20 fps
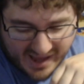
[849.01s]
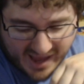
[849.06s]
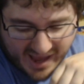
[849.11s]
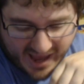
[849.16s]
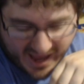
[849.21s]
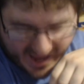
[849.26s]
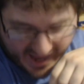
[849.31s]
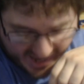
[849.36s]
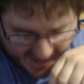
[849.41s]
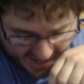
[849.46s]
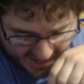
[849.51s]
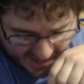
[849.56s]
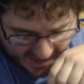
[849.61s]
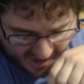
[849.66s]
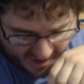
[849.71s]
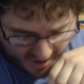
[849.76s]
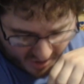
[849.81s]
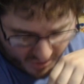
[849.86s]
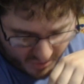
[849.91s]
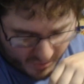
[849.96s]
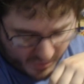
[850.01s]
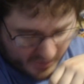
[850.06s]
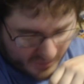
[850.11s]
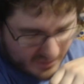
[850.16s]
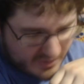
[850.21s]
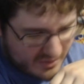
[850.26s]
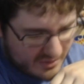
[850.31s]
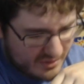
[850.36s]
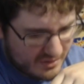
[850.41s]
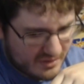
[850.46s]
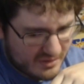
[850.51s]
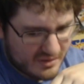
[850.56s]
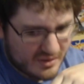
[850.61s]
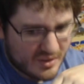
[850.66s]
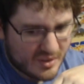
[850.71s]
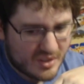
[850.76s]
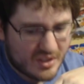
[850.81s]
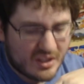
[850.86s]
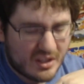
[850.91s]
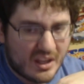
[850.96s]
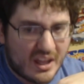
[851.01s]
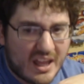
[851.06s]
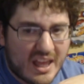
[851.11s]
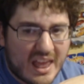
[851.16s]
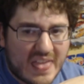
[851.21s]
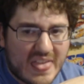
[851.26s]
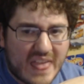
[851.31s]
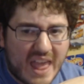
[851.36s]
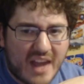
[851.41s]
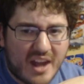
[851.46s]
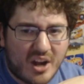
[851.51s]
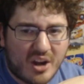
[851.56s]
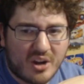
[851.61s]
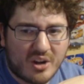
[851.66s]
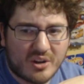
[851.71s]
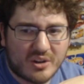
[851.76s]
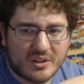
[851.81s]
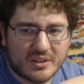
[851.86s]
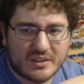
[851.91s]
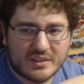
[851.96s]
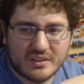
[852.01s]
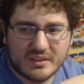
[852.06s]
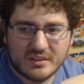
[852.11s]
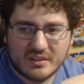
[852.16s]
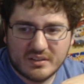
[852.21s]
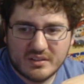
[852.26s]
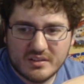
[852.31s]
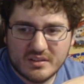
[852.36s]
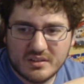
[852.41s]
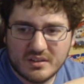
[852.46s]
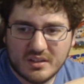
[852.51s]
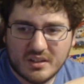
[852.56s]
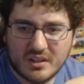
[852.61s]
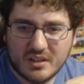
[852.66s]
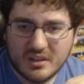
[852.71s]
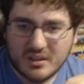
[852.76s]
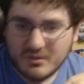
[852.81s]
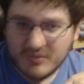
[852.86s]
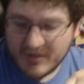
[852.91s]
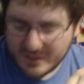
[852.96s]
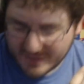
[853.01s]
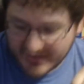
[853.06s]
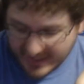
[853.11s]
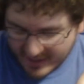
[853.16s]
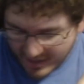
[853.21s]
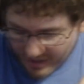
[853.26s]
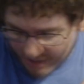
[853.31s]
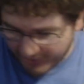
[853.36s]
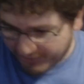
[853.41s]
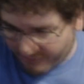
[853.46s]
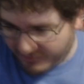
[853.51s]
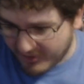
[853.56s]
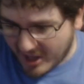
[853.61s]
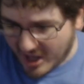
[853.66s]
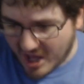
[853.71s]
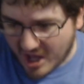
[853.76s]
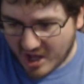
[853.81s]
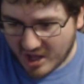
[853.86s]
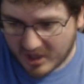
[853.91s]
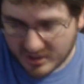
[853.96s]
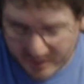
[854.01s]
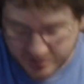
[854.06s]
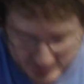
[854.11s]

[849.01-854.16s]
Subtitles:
Ow. That hurt. Why'd they all fall?